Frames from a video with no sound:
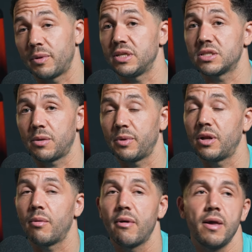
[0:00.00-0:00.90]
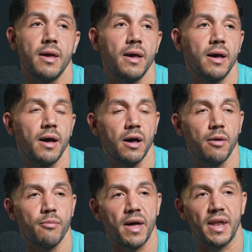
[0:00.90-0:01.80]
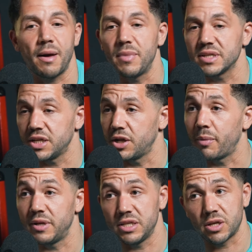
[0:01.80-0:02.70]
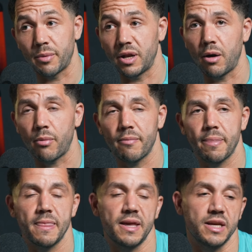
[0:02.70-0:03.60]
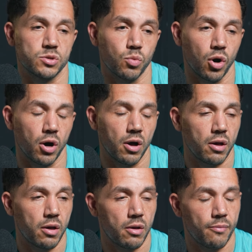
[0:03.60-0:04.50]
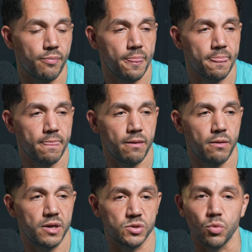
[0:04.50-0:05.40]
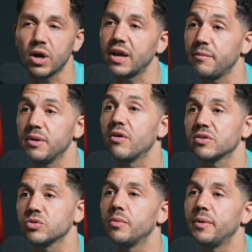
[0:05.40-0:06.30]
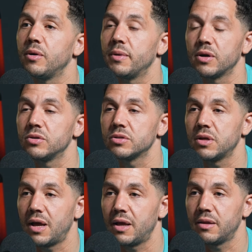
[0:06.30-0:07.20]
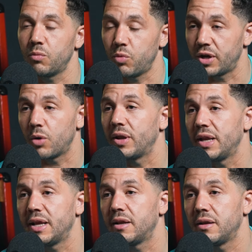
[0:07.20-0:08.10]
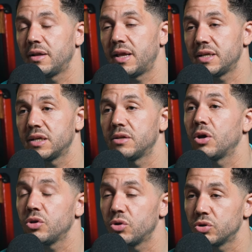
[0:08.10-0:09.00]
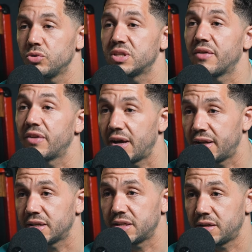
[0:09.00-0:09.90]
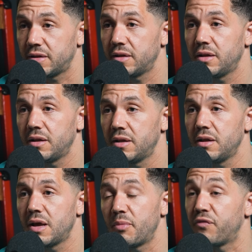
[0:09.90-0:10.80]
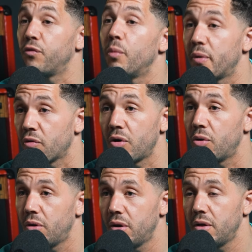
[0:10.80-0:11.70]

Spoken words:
up in his summing up. And that messing up in his summing up is what gave me grounds to appeal, because when I went in, they said, no, you've got to do 7 out of that 10 before parole.